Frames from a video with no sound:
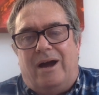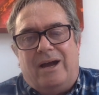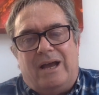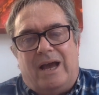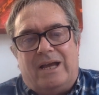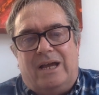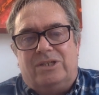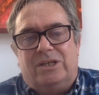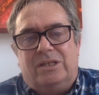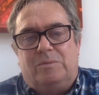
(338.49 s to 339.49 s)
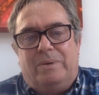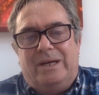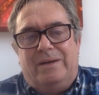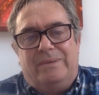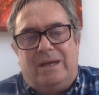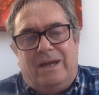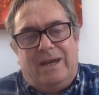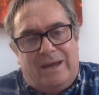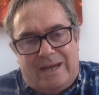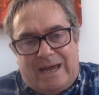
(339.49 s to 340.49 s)
I can't see this beat.
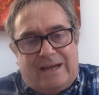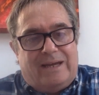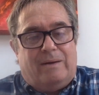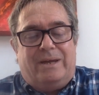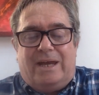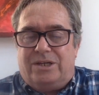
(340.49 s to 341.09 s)
It can get beat.